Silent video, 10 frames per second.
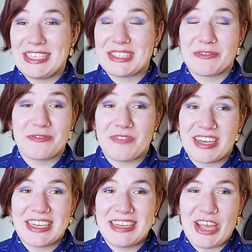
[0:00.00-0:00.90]
He's
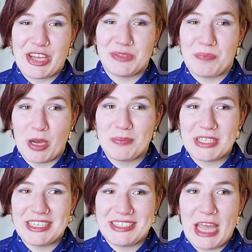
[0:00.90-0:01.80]
funny and
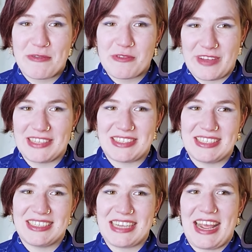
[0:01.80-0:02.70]
bubbly and
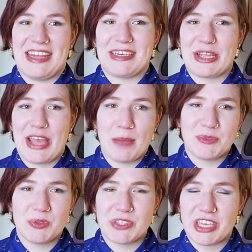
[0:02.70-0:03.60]
effervescent and
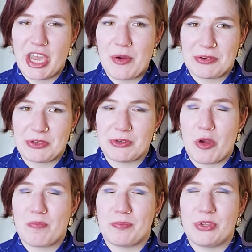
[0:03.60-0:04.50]
captures the
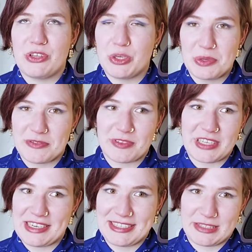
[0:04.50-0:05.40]
character
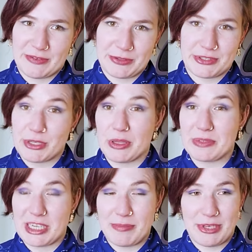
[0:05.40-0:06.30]
beautifully in his first solo
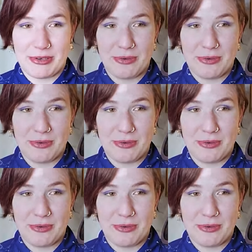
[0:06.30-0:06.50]
debut.